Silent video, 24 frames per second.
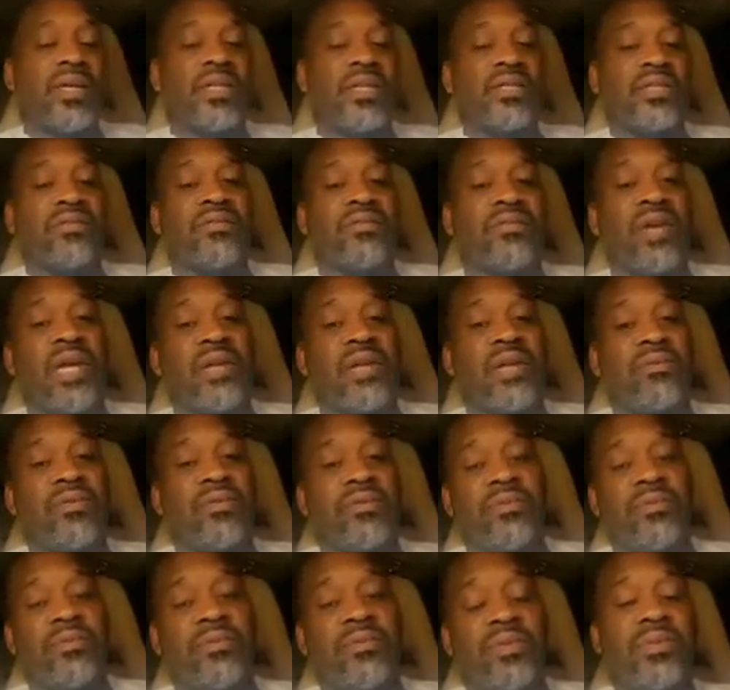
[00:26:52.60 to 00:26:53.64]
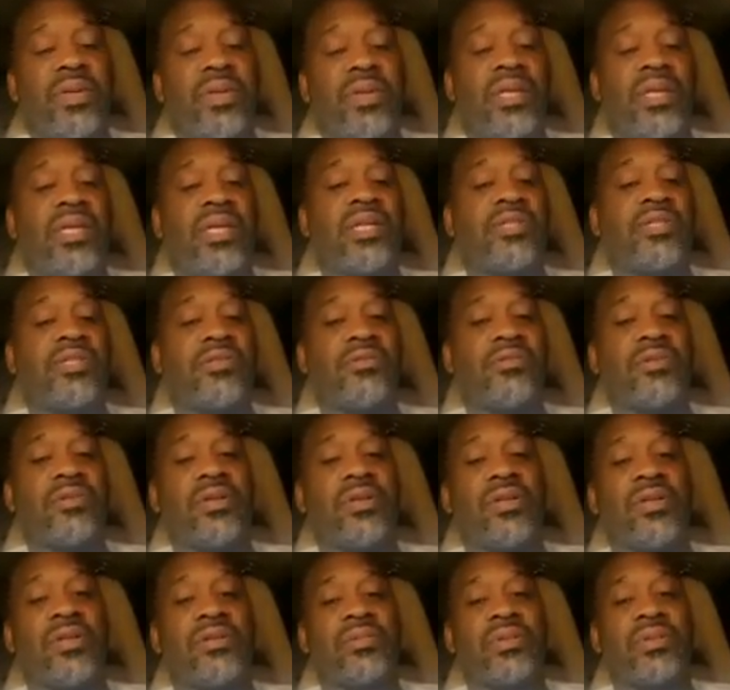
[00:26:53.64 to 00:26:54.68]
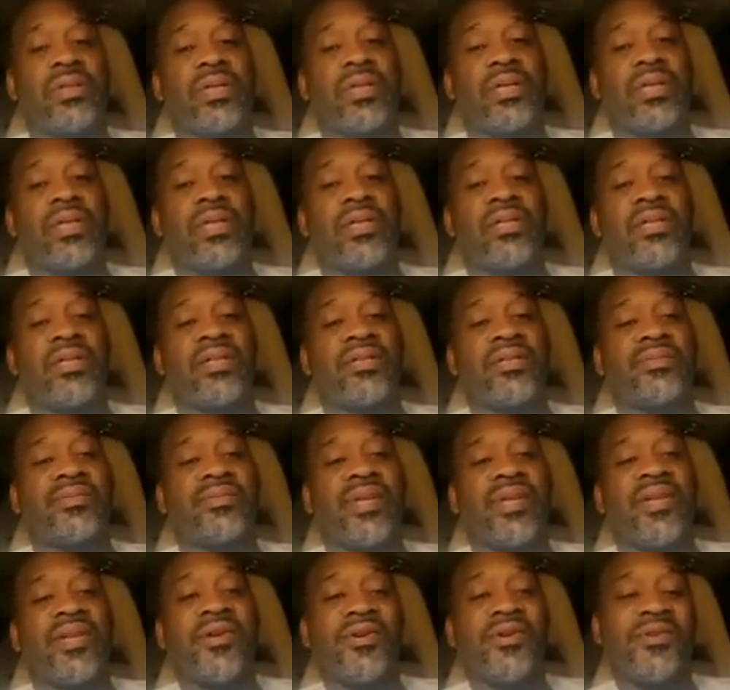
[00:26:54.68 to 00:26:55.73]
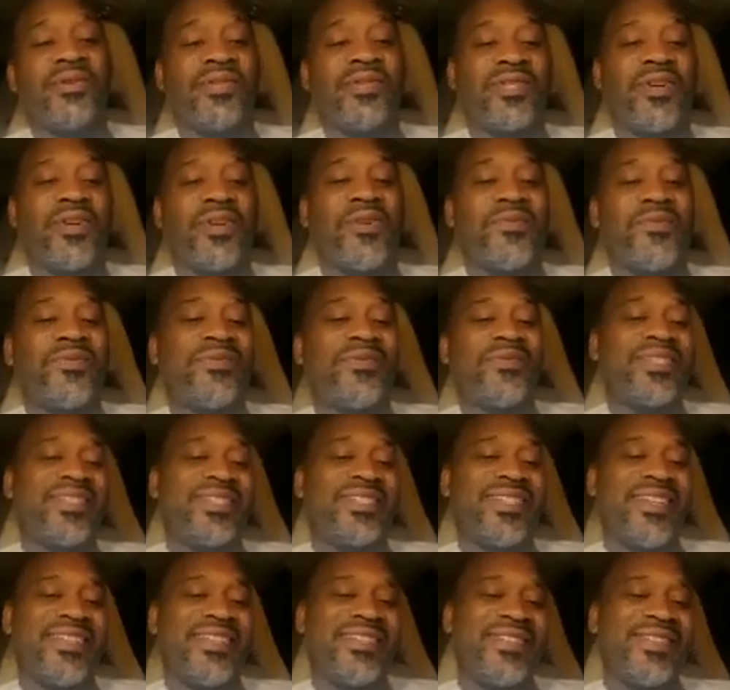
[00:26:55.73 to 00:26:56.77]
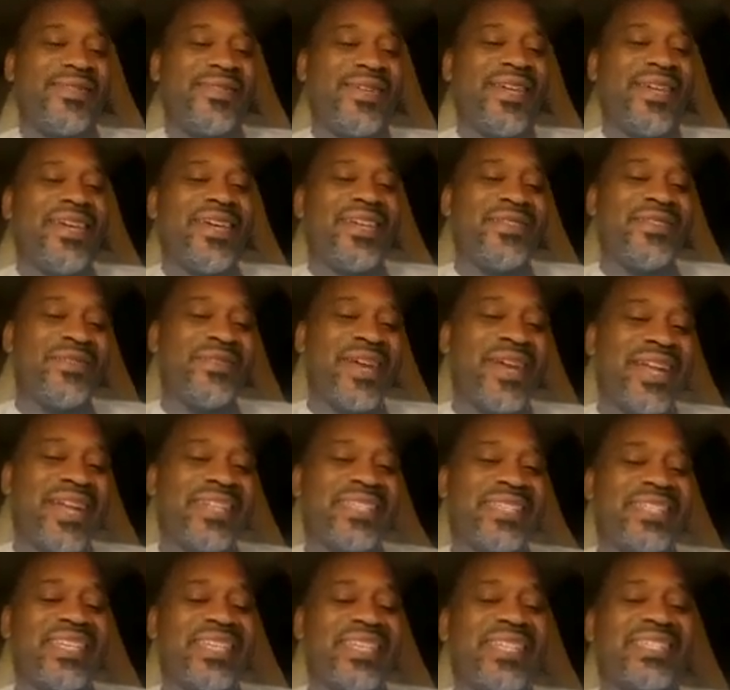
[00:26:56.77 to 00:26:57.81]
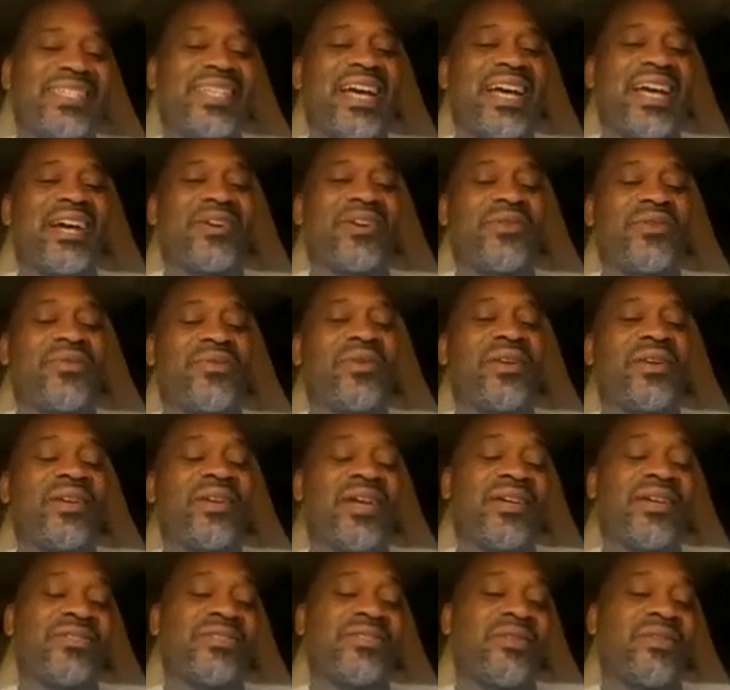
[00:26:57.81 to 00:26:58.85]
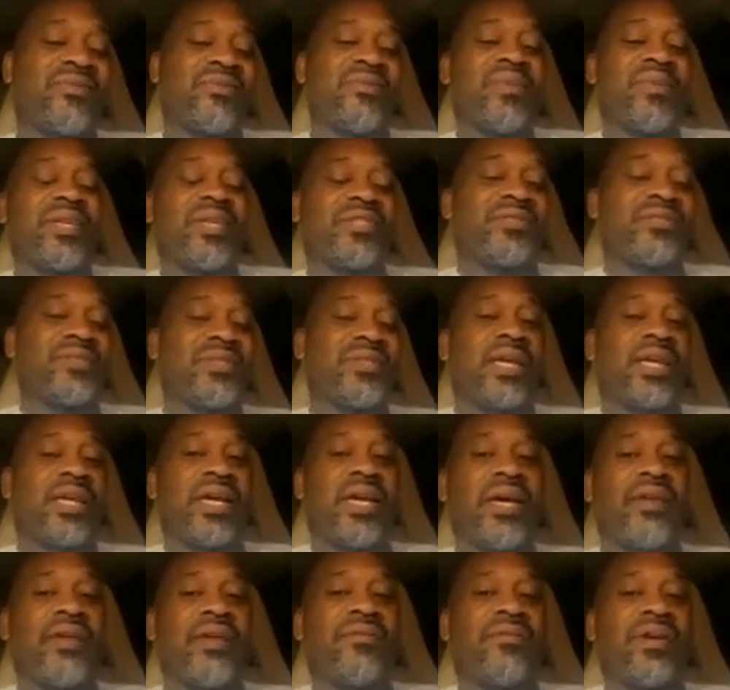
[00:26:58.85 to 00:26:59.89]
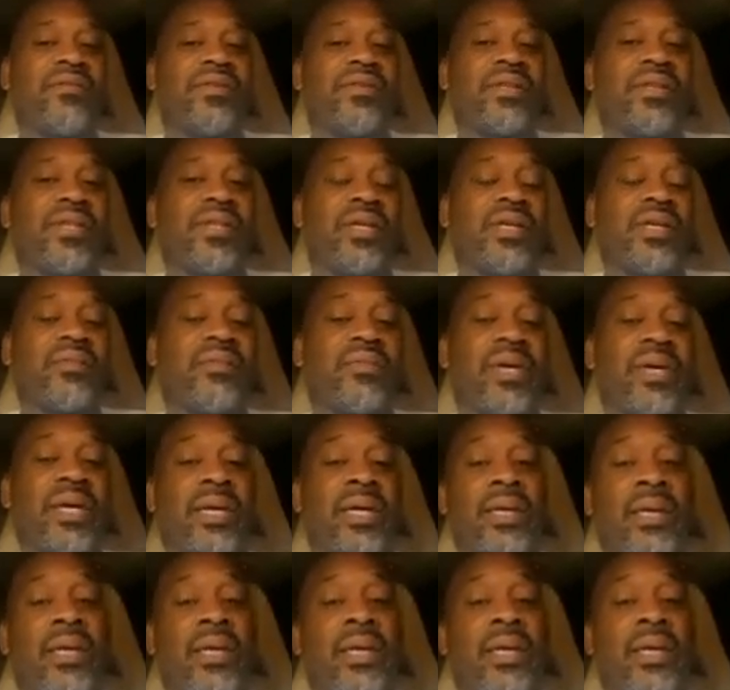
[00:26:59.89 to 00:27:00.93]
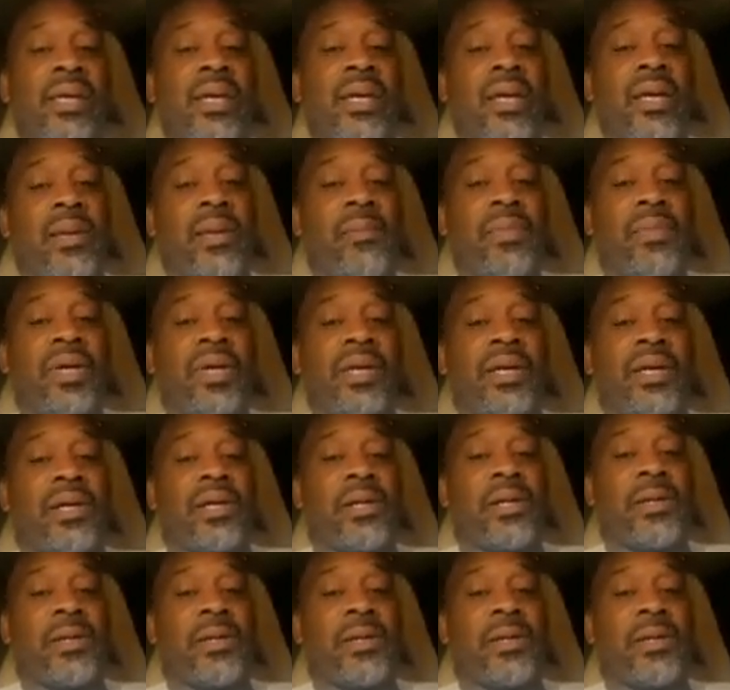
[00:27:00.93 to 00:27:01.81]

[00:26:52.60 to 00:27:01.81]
is available for people to hit you up. I know you told me you got the TikTok going now, so I'm gonna make sure that they have everything, man. But